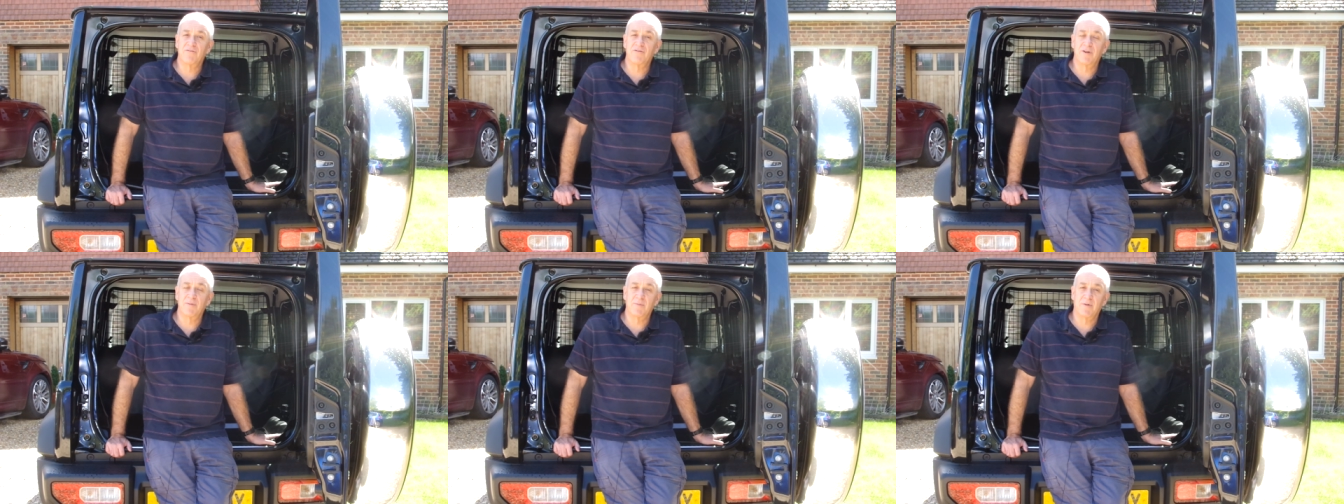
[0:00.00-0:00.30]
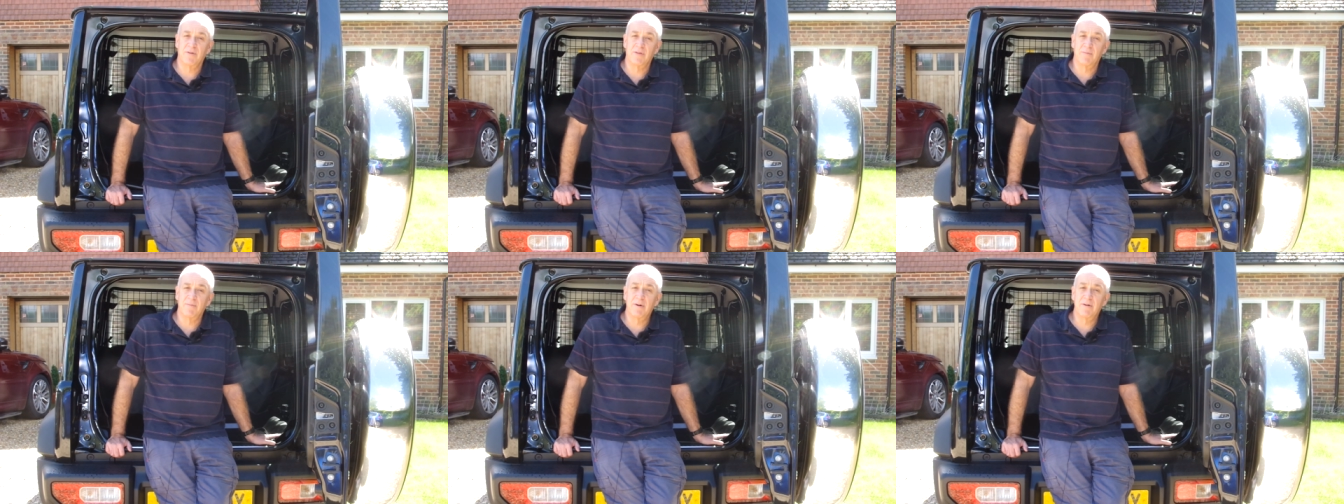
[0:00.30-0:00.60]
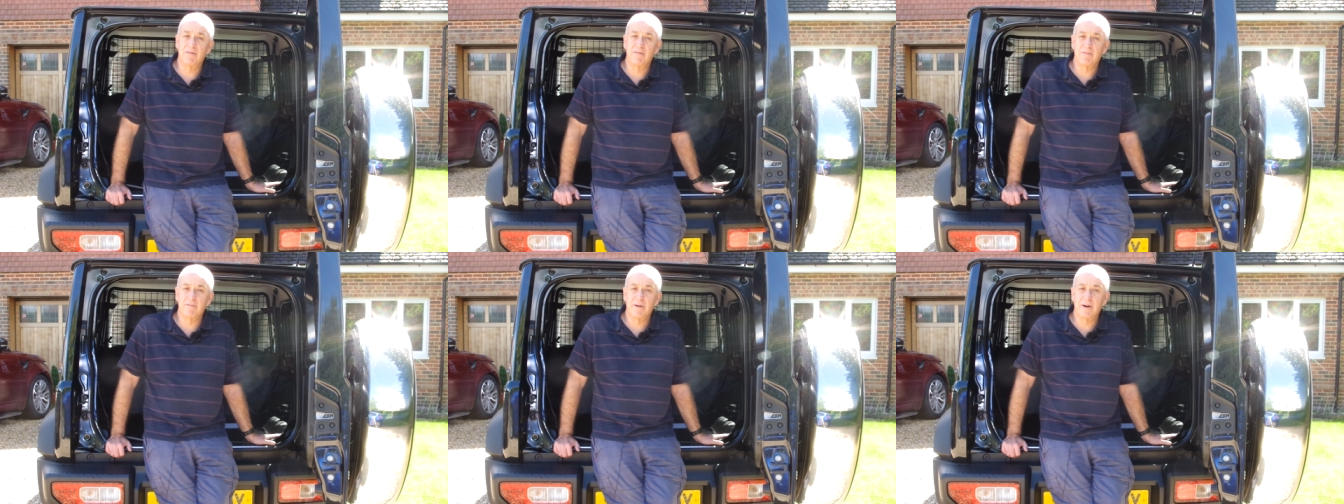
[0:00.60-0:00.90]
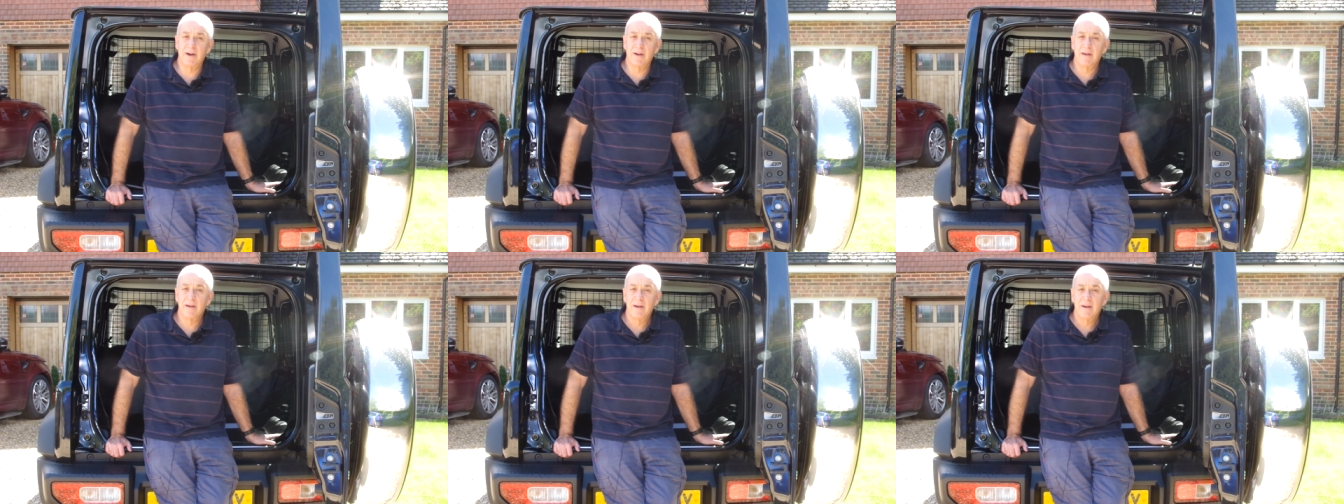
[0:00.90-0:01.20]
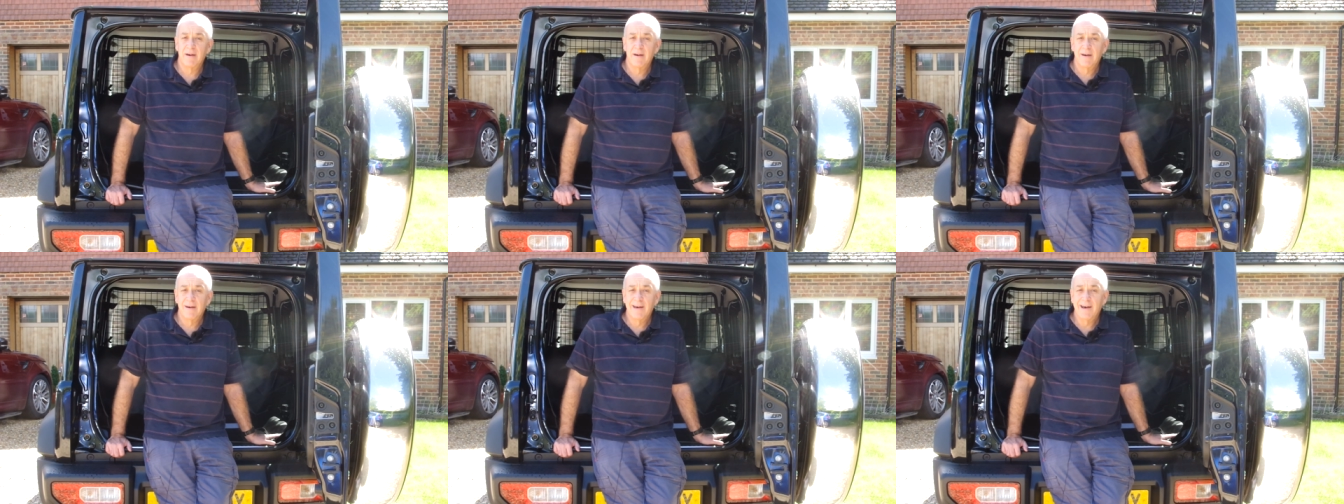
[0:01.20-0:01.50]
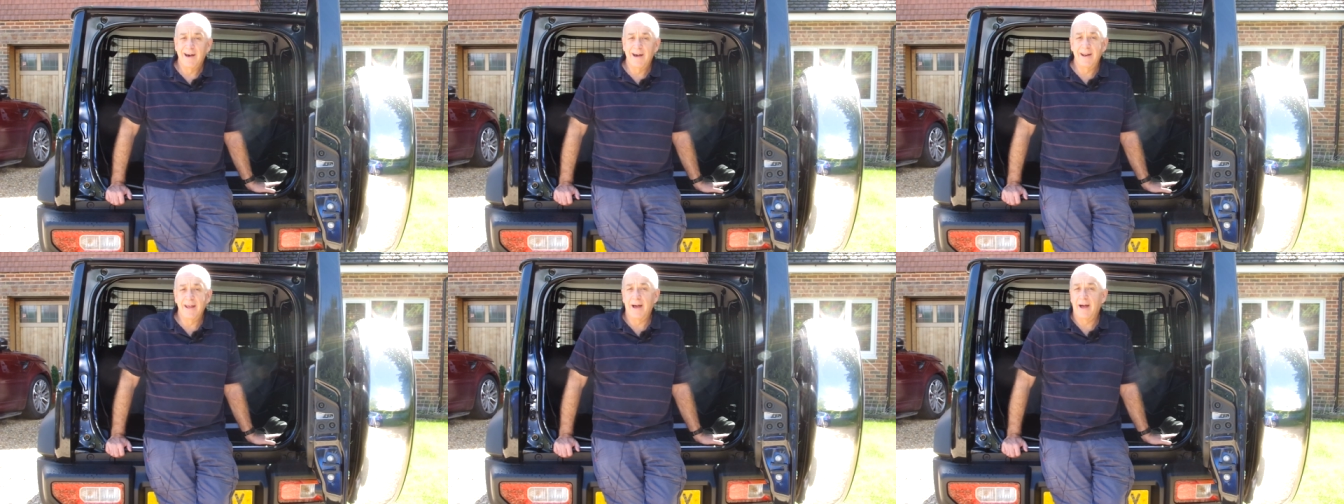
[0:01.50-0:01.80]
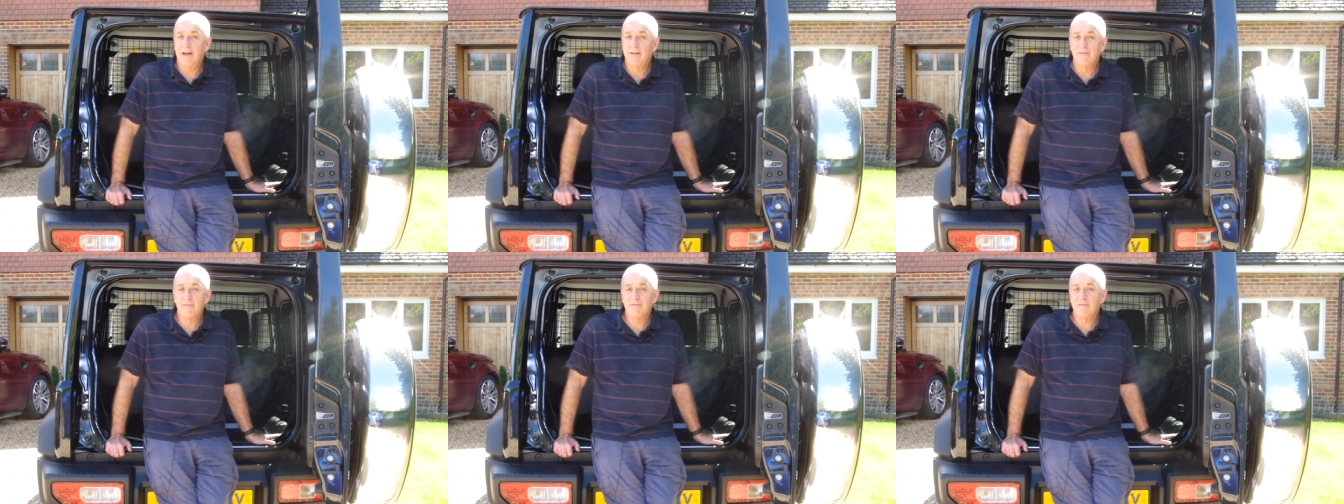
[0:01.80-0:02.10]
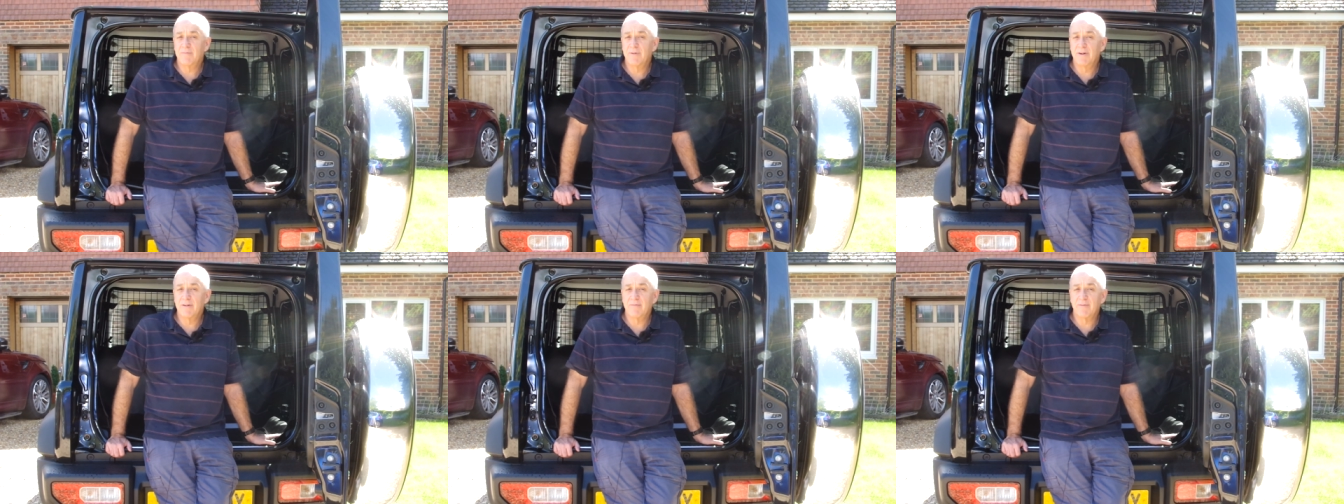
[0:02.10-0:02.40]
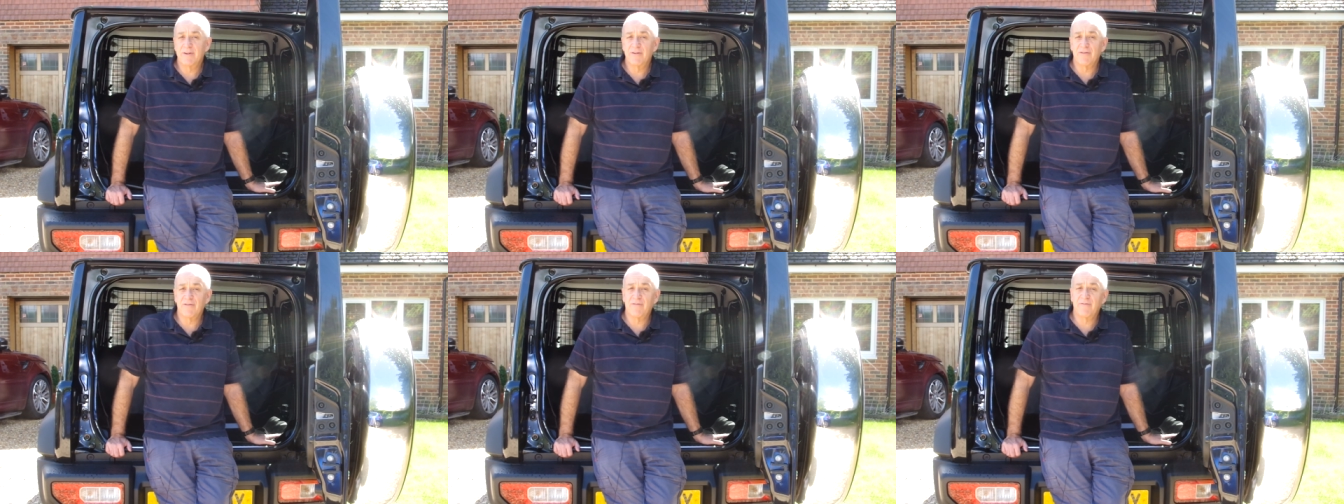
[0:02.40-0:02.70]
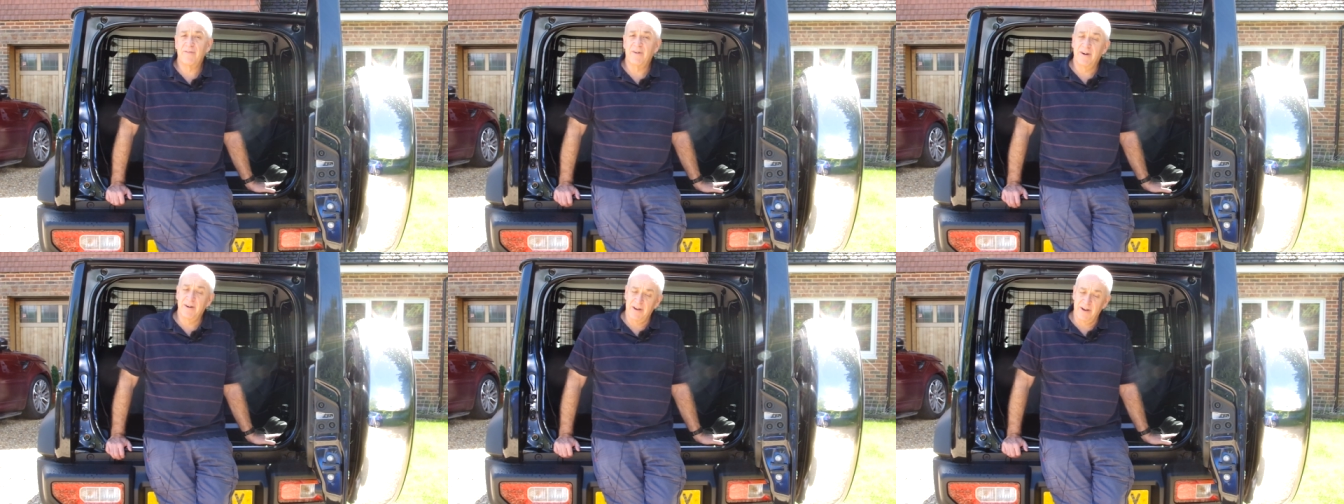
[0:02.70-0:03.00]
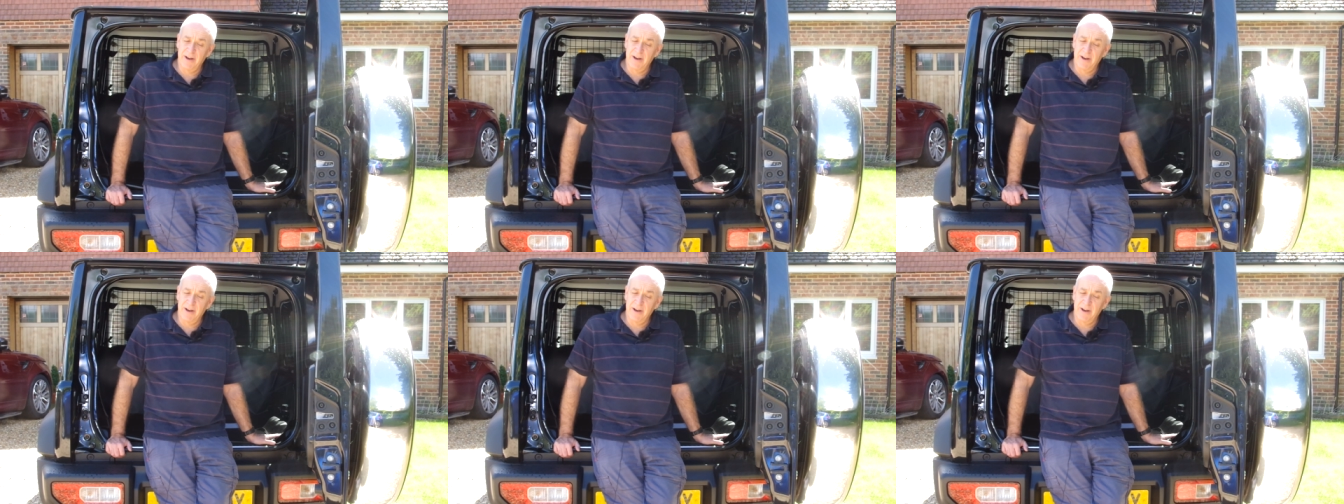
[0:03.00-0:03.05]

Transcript: trip on the motorway. And it handles the motorway just fine.